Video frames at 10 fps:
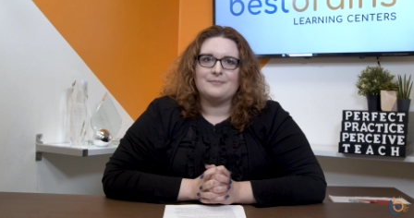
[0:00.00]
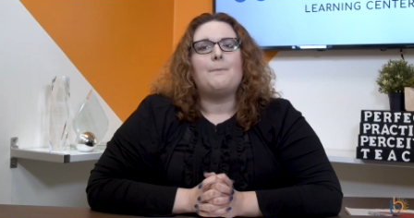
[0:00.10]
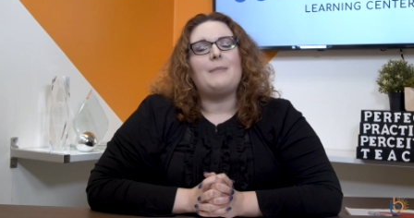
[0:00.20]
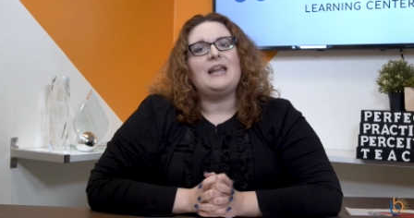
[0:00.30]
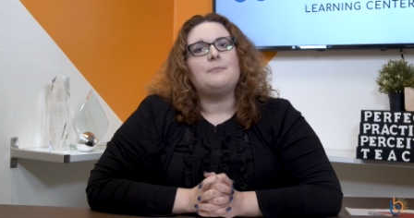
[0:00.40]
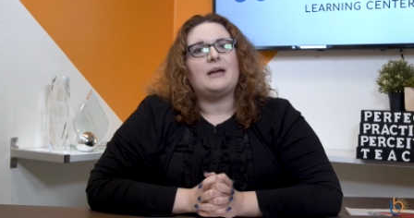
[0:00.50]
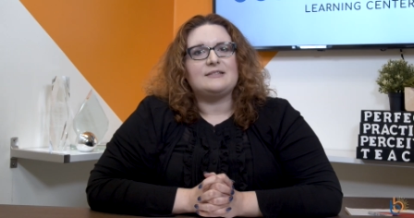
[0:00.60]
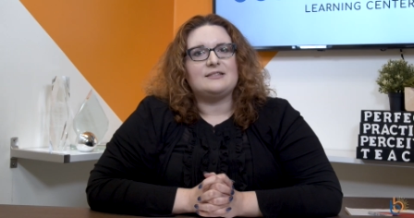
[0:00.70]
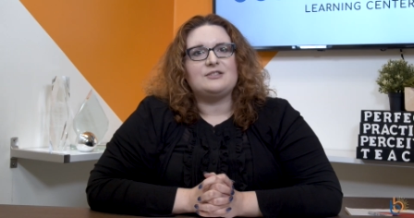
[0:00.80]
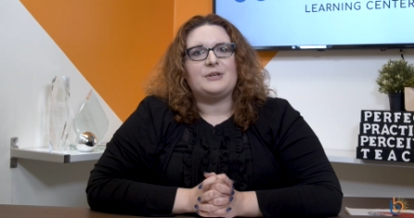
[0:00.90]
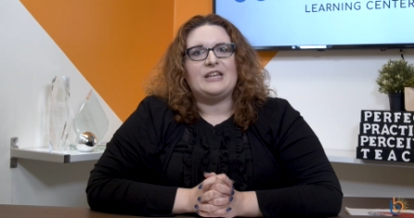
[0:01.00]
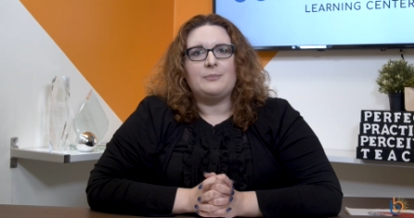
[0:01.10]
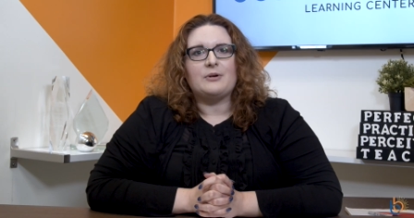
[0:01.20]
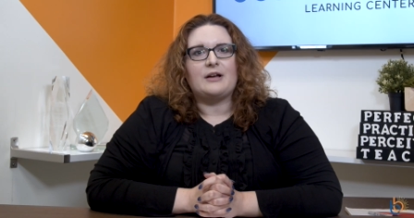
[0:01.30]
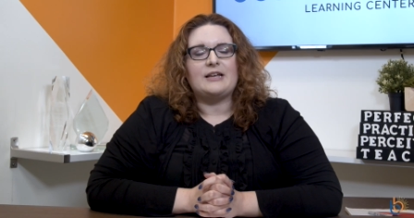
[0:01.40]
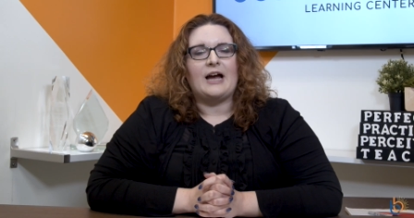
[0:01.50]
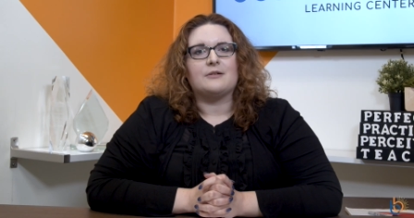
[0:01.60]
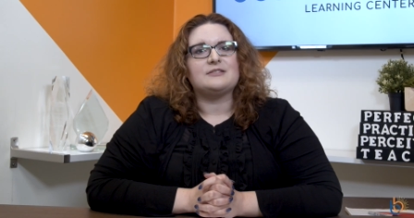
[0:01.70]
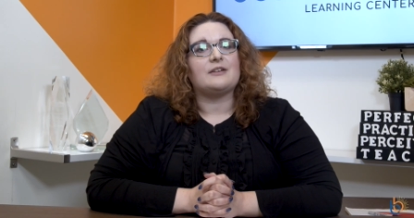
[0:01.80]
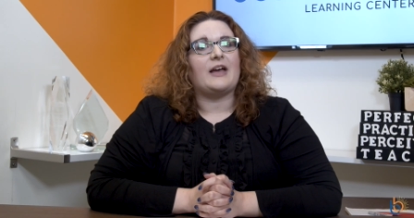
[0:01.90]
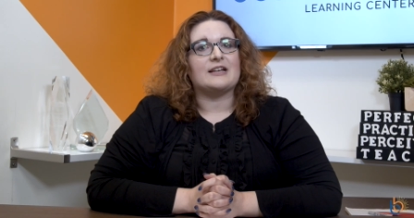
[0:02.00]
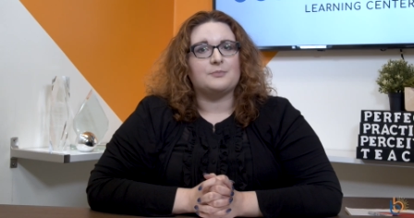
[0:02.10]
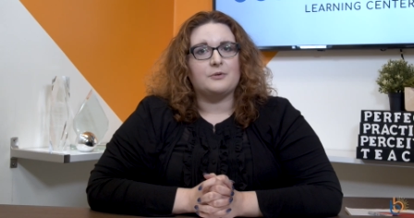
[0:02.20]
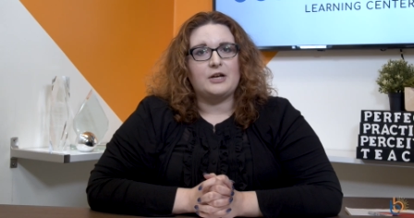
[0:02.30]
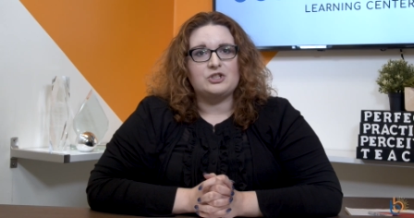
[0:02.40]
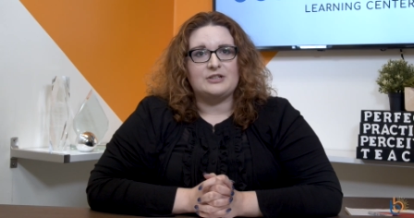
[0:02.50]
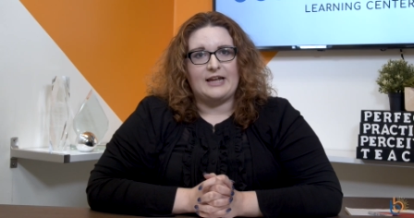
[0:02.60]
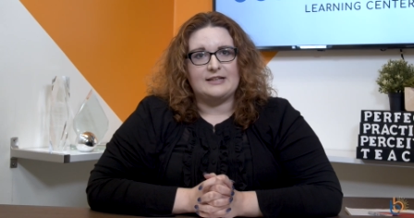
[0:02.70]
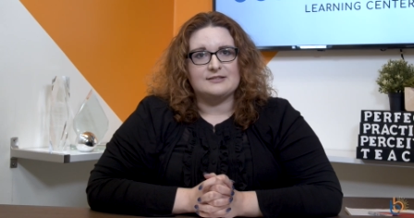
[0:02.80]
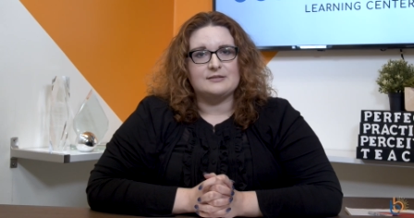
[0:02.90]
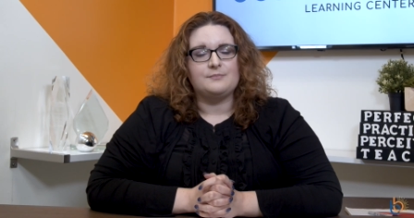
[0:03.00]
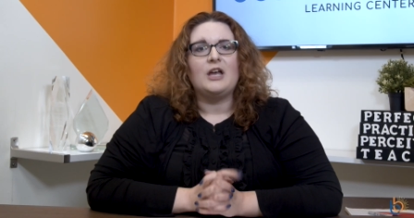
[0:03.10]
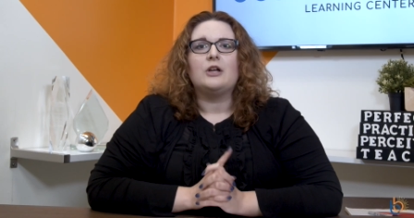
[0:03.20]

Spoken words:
Many medicines we keep around the house have expiration dates.